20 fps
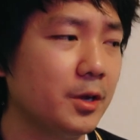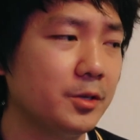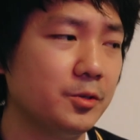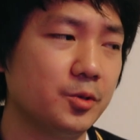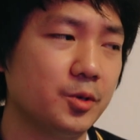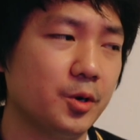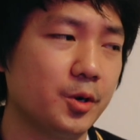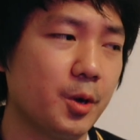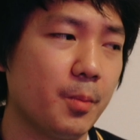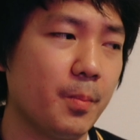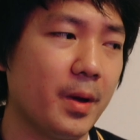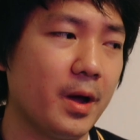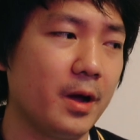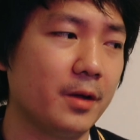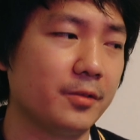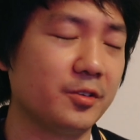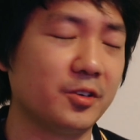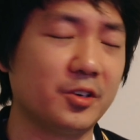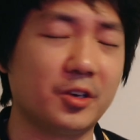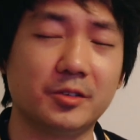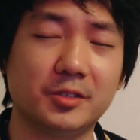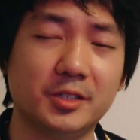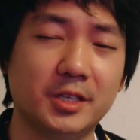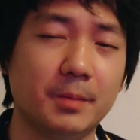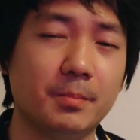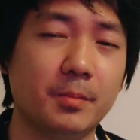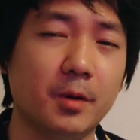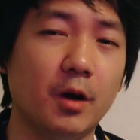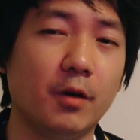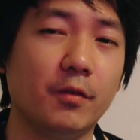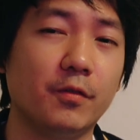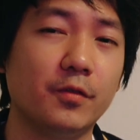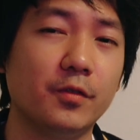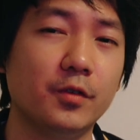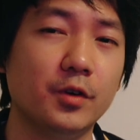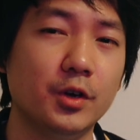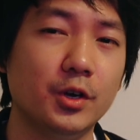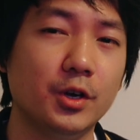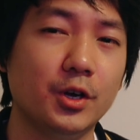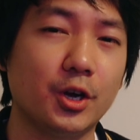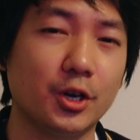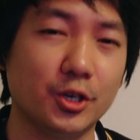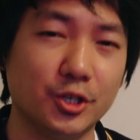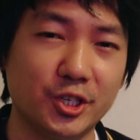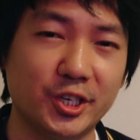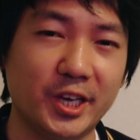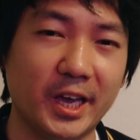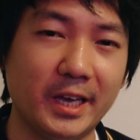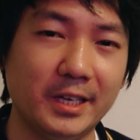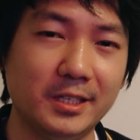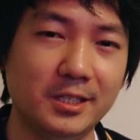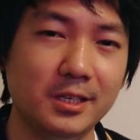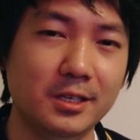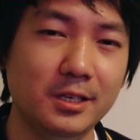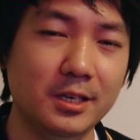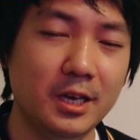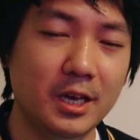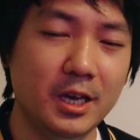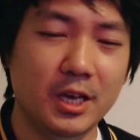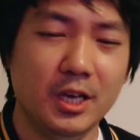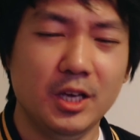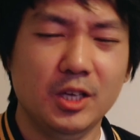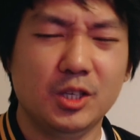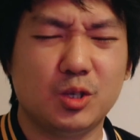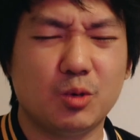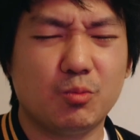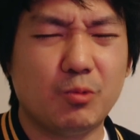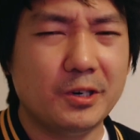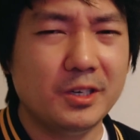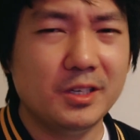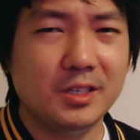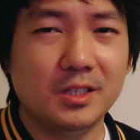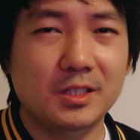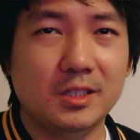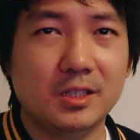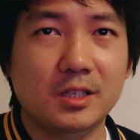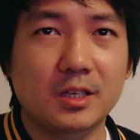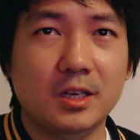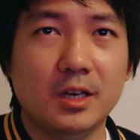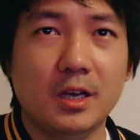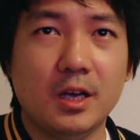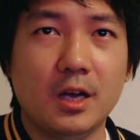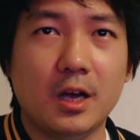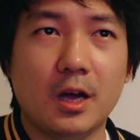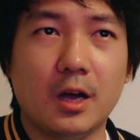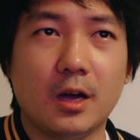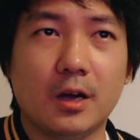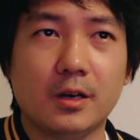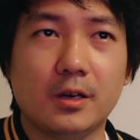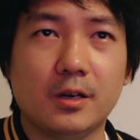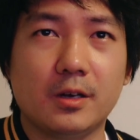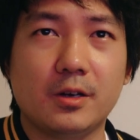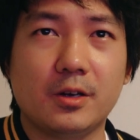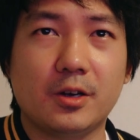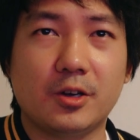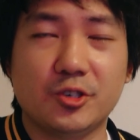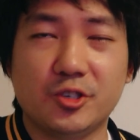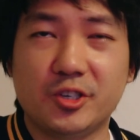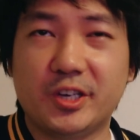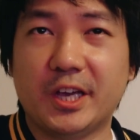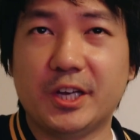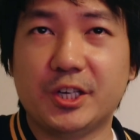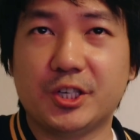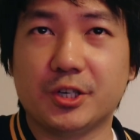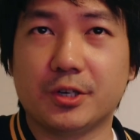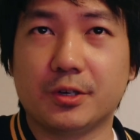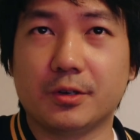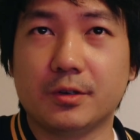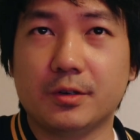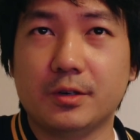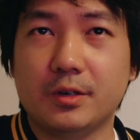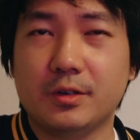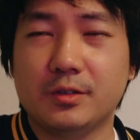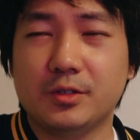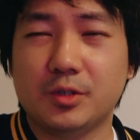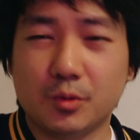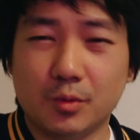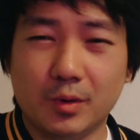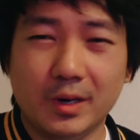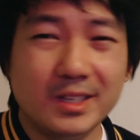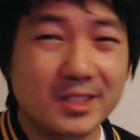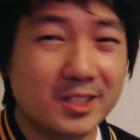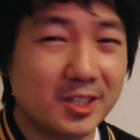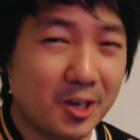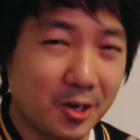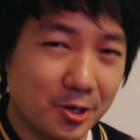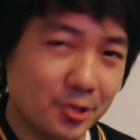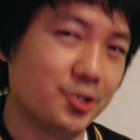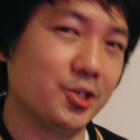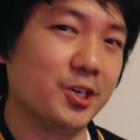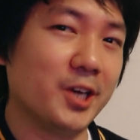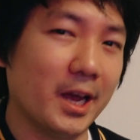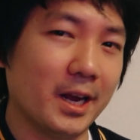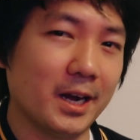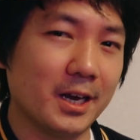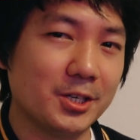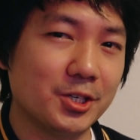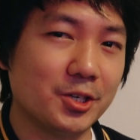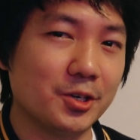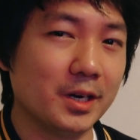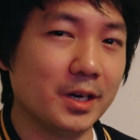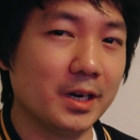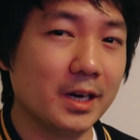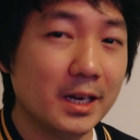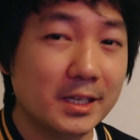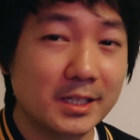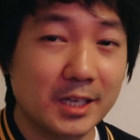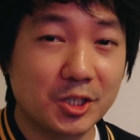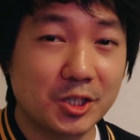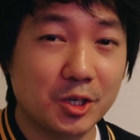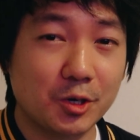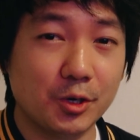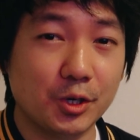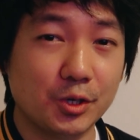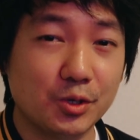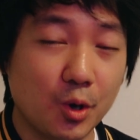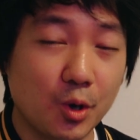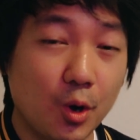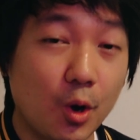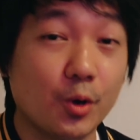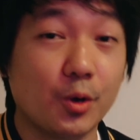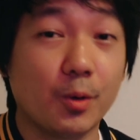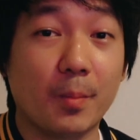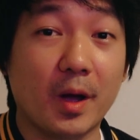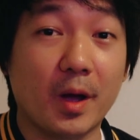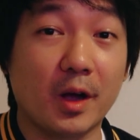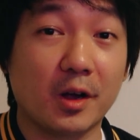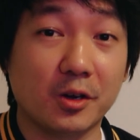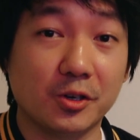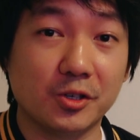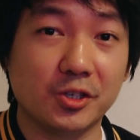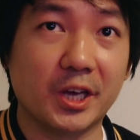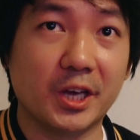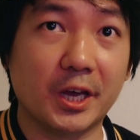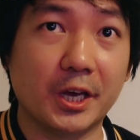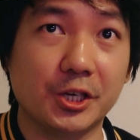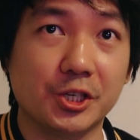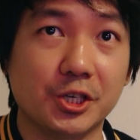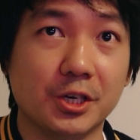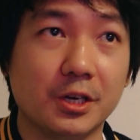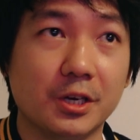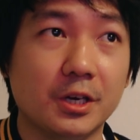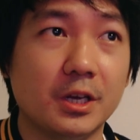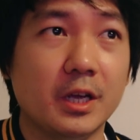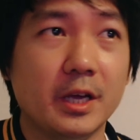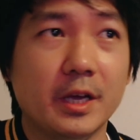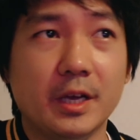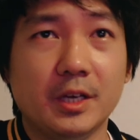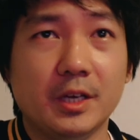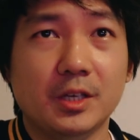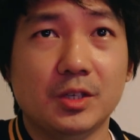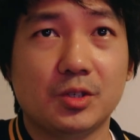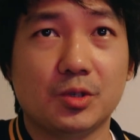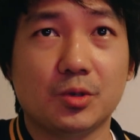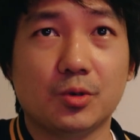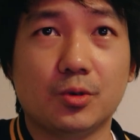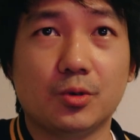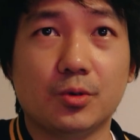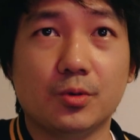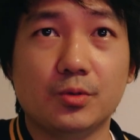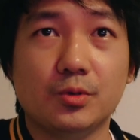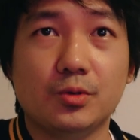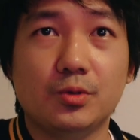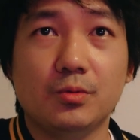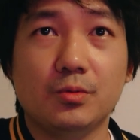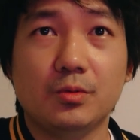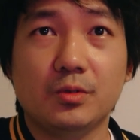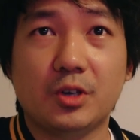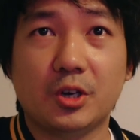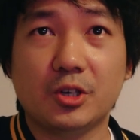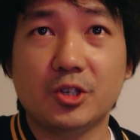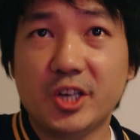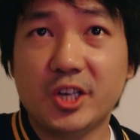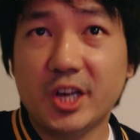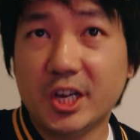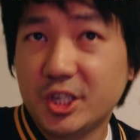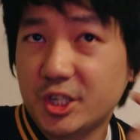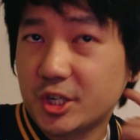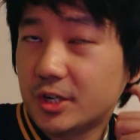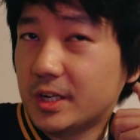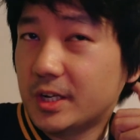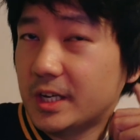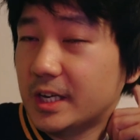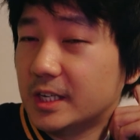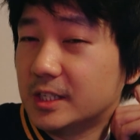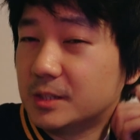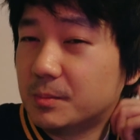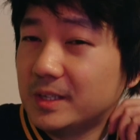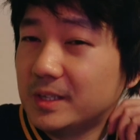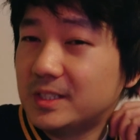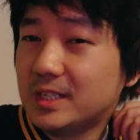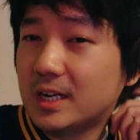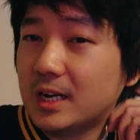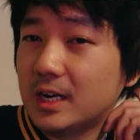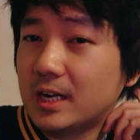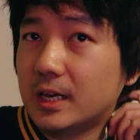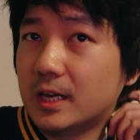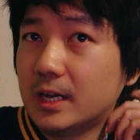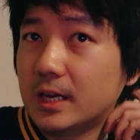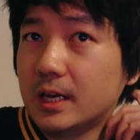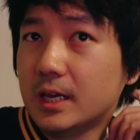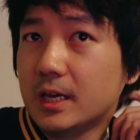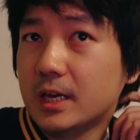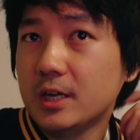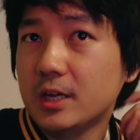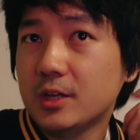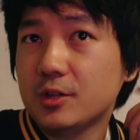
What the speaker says: talk about the concept of conjugating. So what is conjugation? So let's conjugate actually. Let's actually talk about conjugation. So conjugation is basically the